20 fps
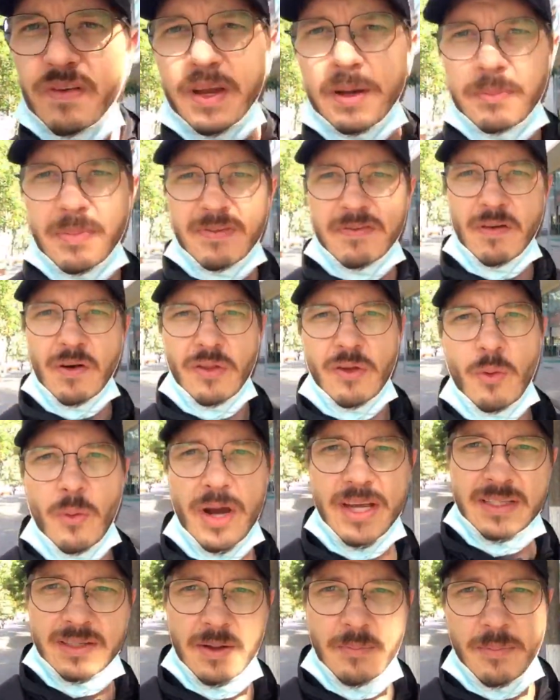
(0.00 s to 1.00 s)
in before the
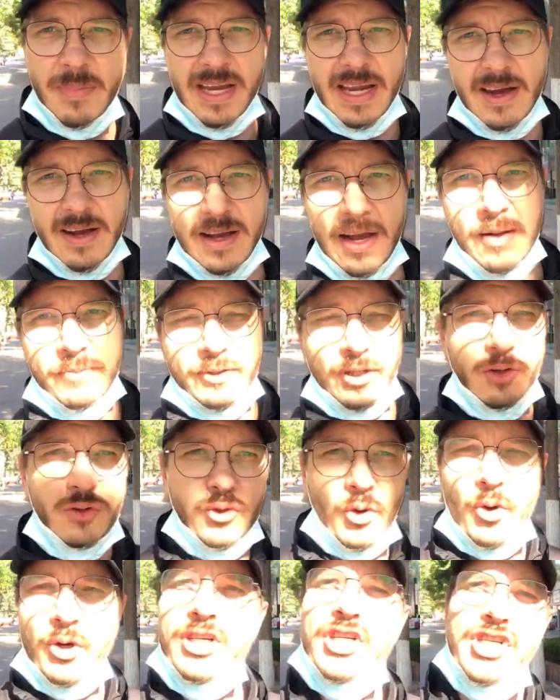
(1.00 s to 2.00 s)
Western media comes and
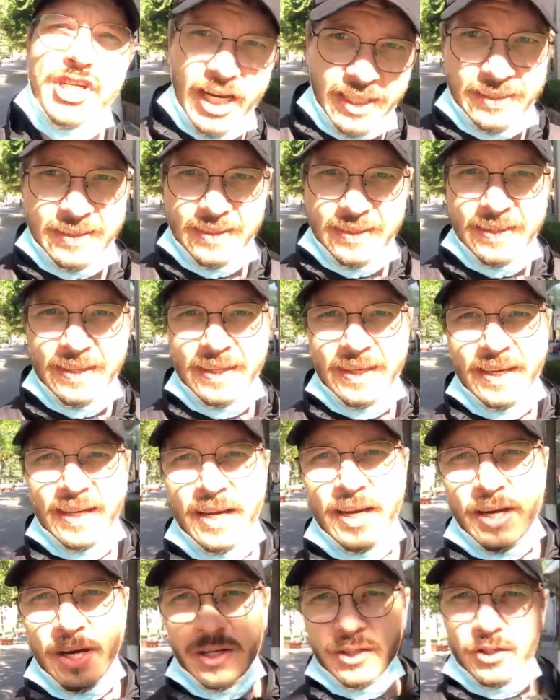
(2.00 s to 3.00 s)
talks shit,
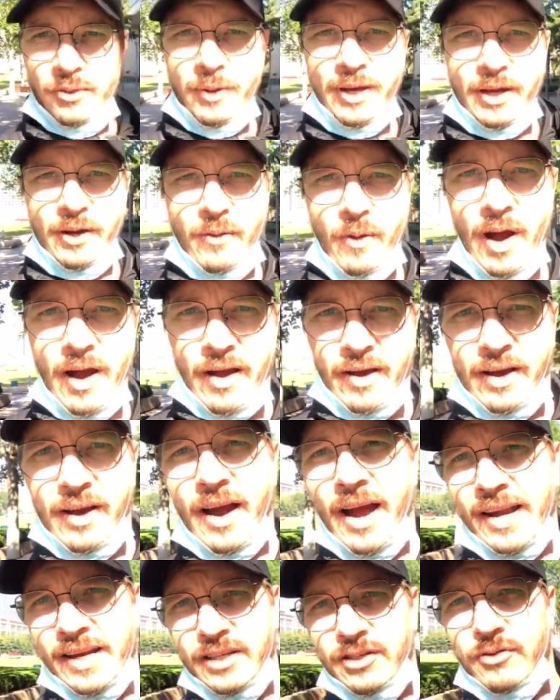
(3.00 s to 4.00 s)
to be quite
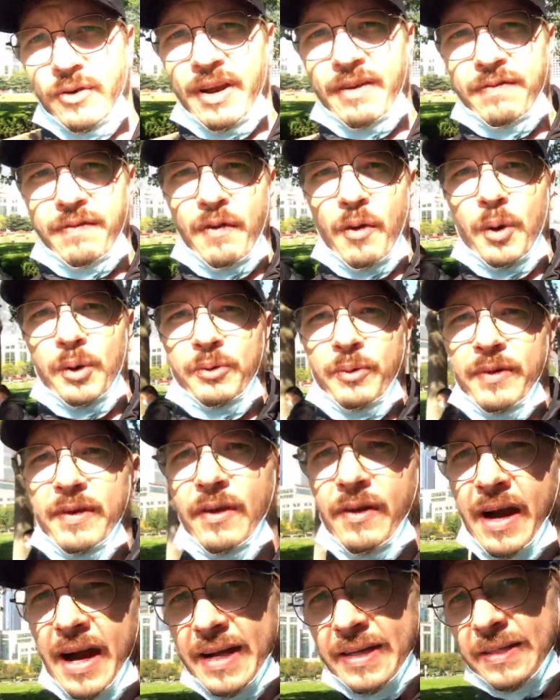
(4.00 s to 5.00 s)
kind of straightforward with you
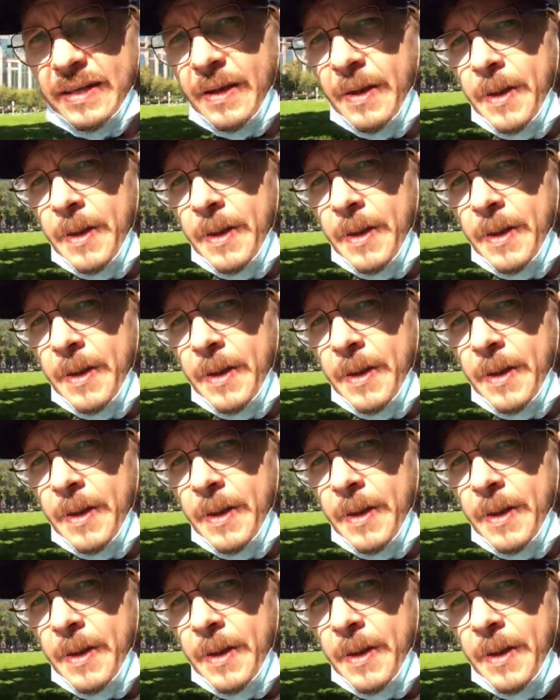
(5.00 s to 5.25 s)
guys.